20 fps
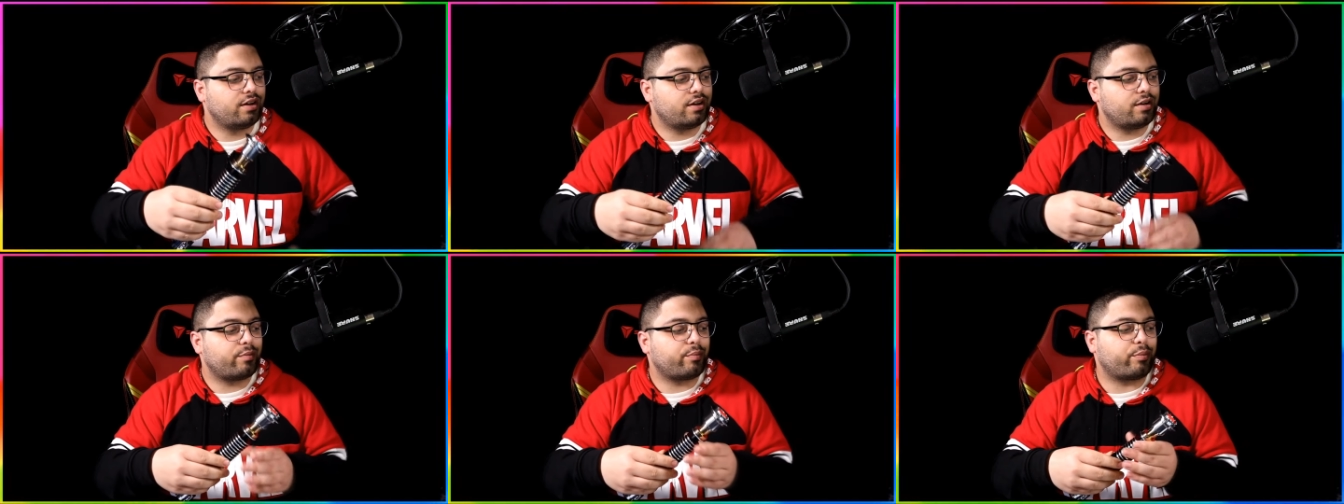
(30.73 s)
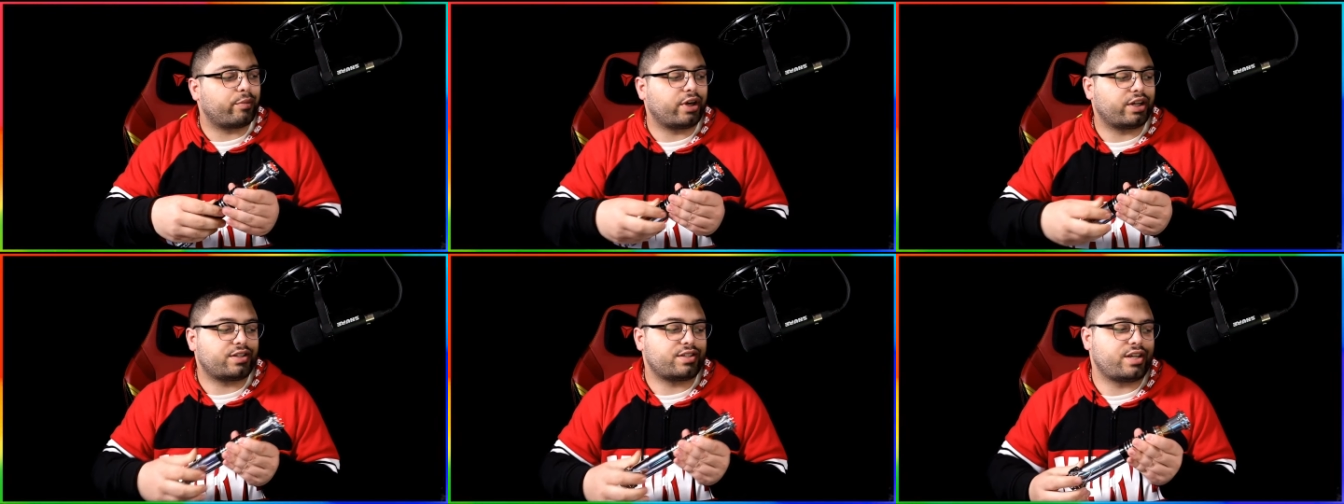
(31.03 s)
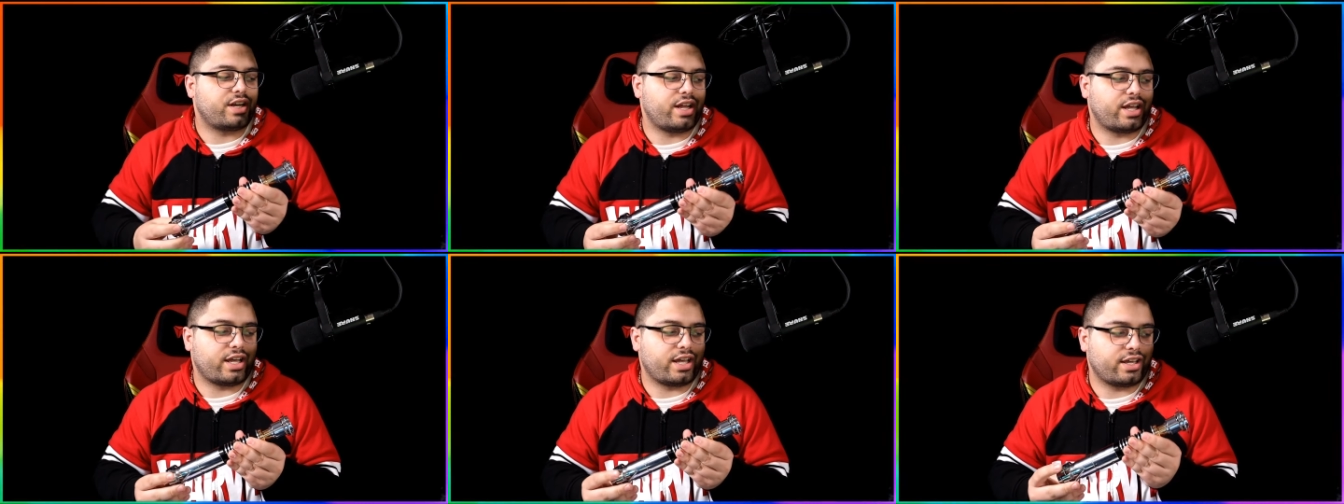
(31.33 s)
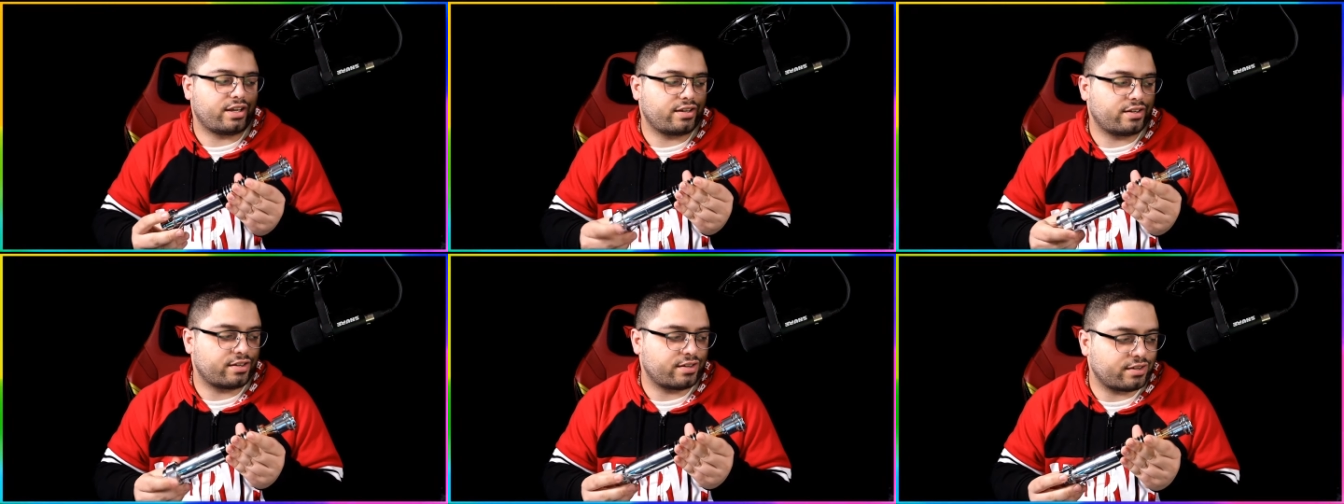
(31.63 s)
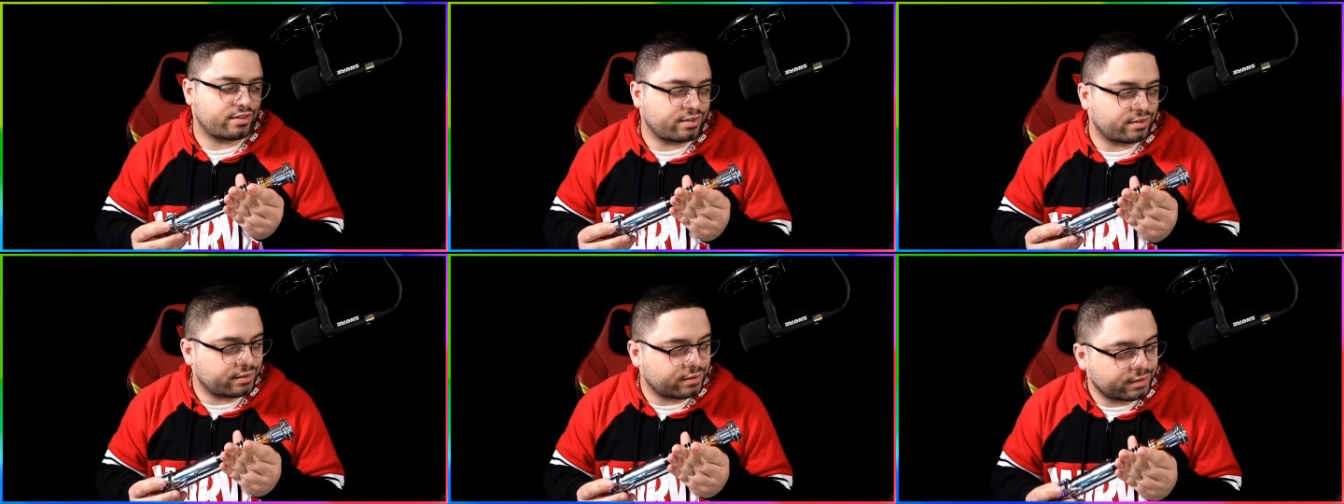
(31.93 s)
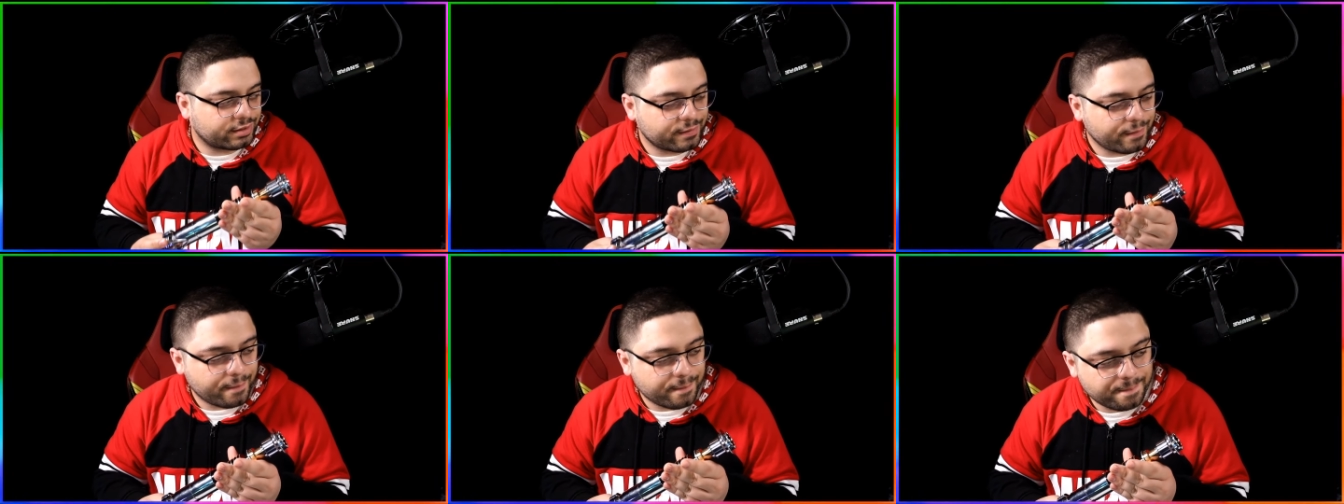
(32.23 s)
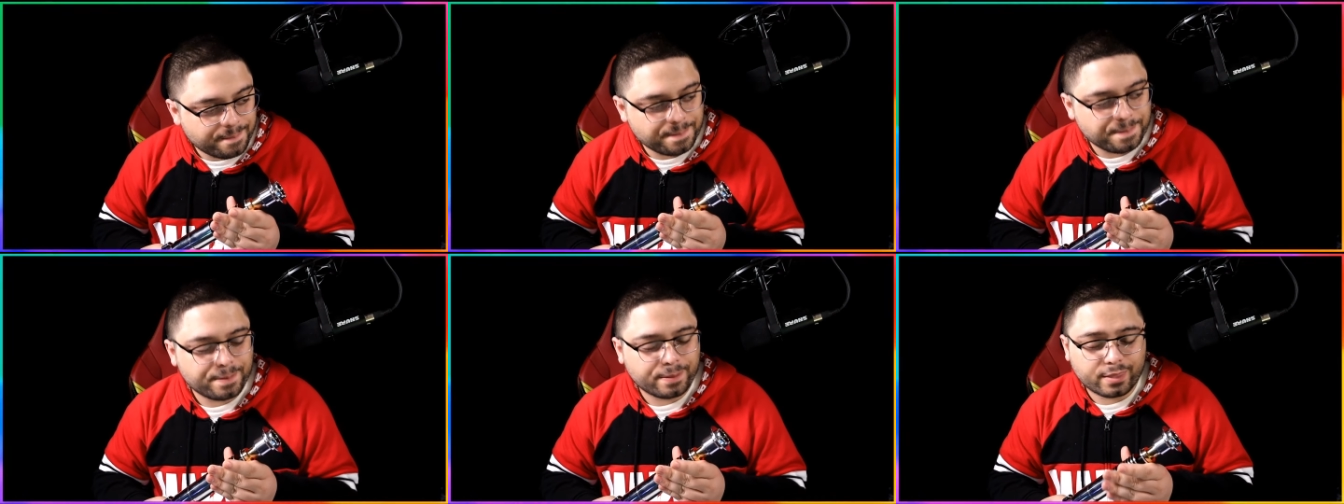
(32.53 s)
But today
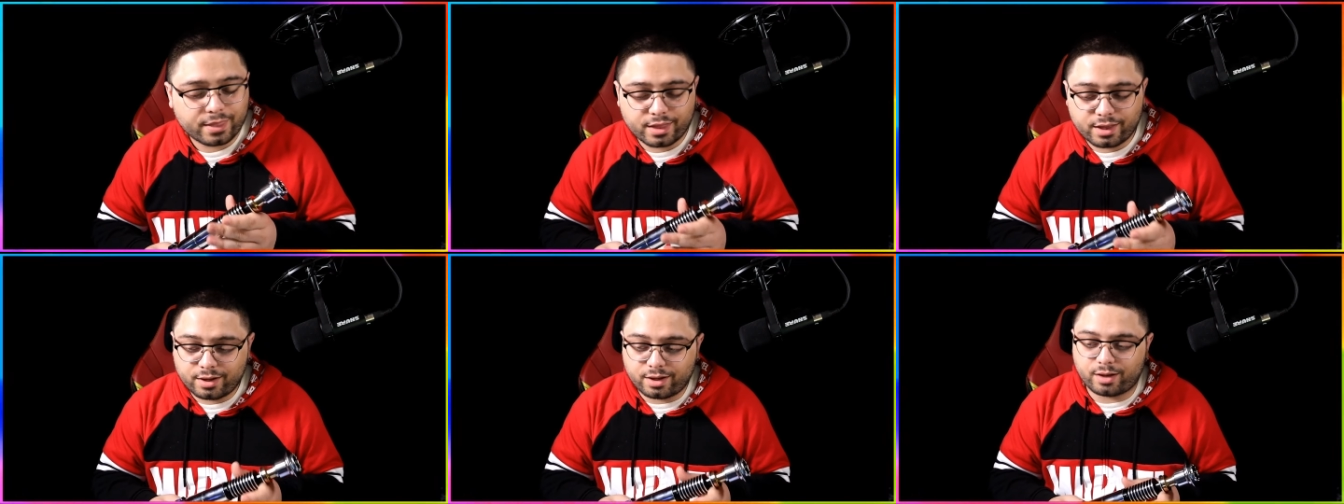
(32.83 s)
I'm